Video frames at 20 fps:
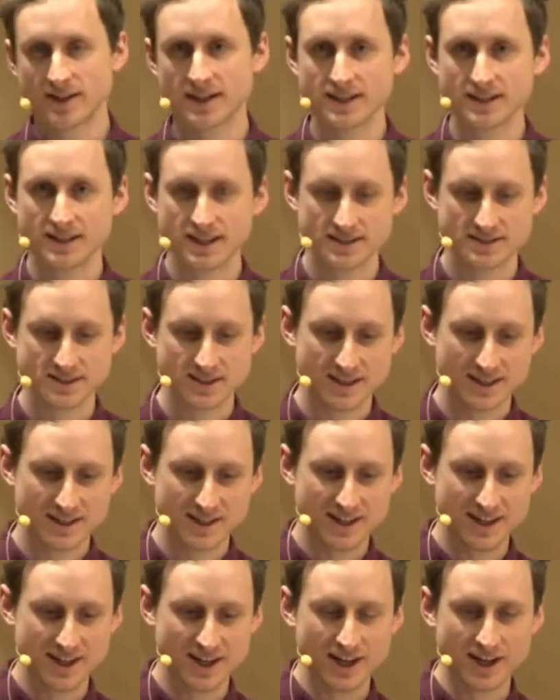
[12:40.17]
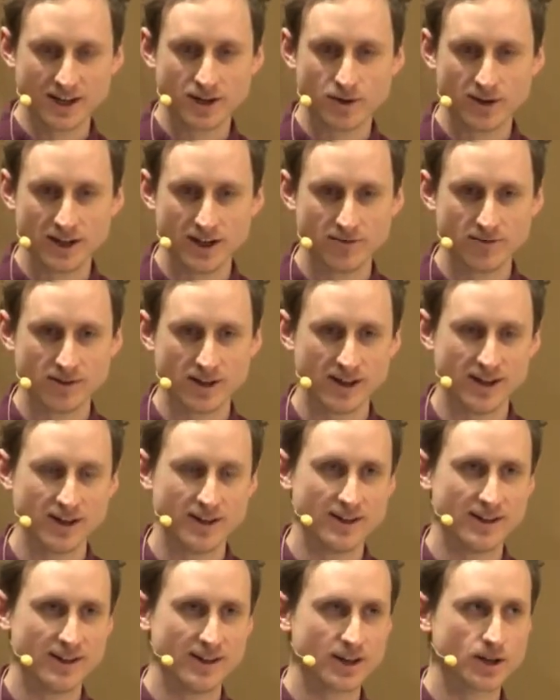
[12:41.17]
it is quite
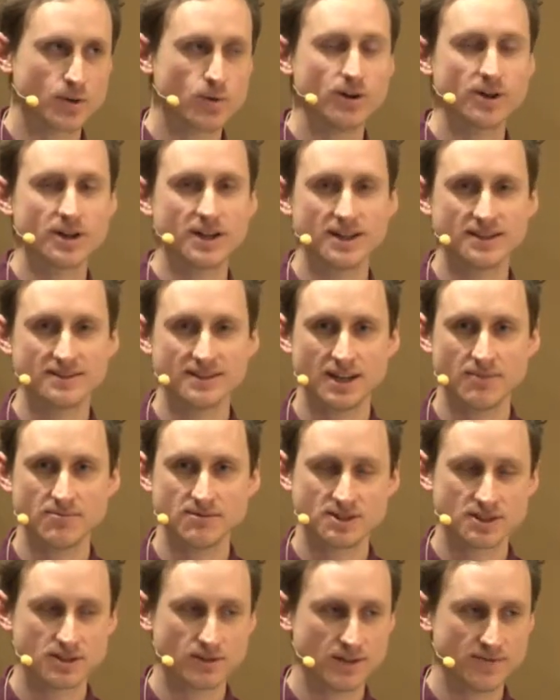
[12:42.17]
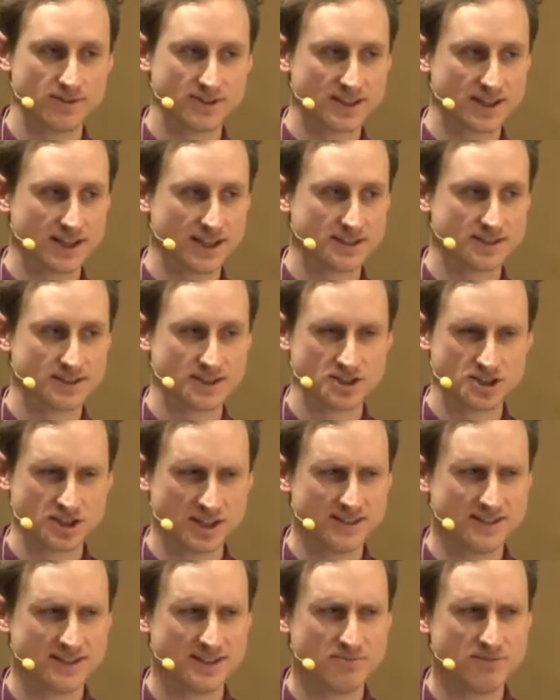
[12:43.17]
a quirky attempt to advertise a
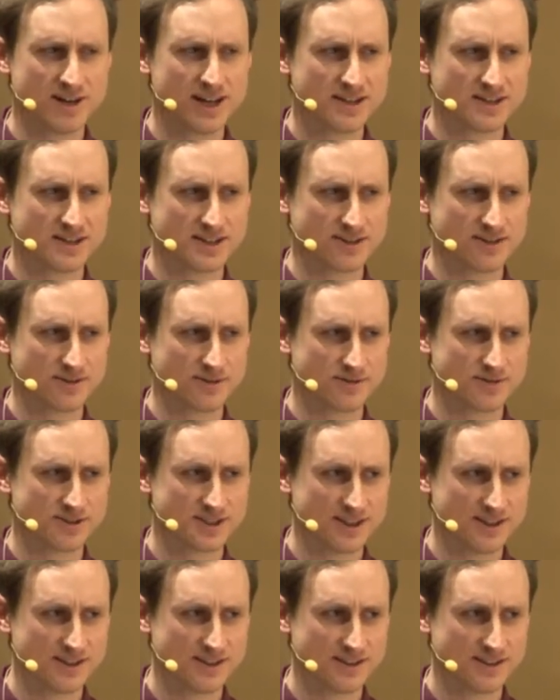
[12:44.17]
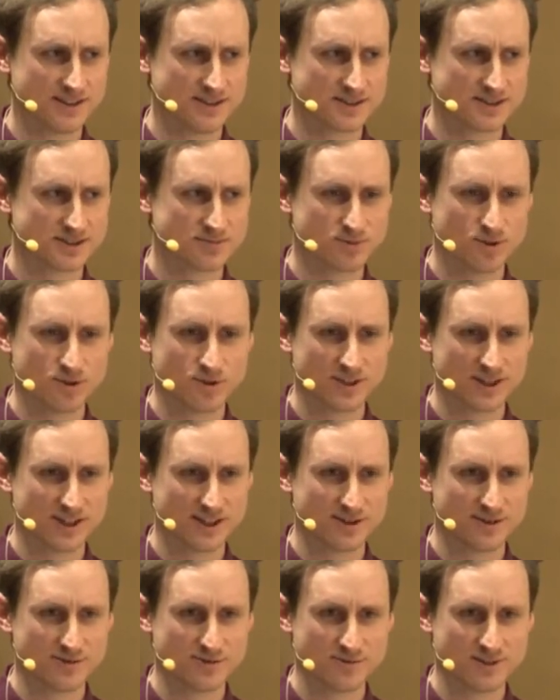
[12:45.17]
shinty match. I don't know if shinty is a sport that
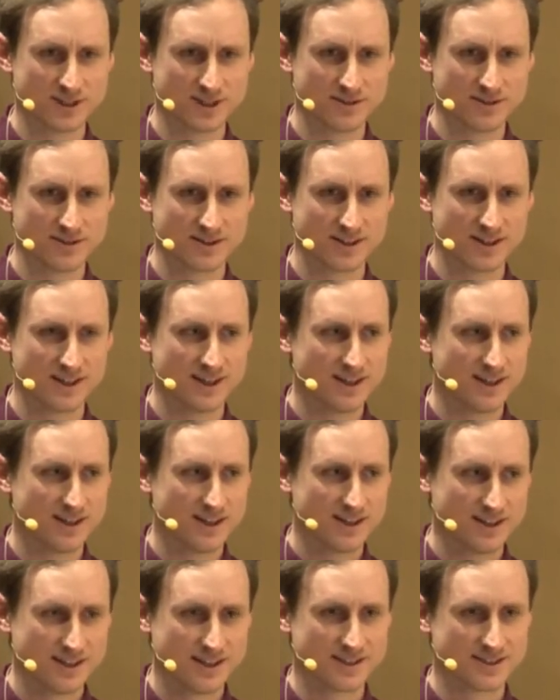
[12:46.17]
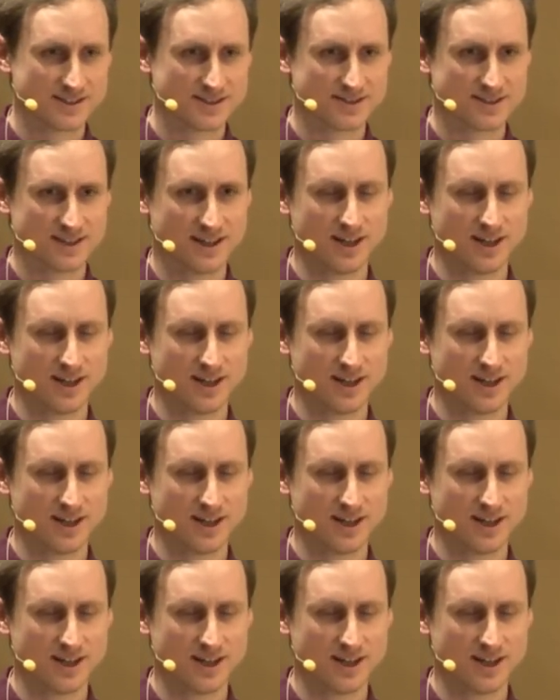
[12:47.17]
you're familiar with. It's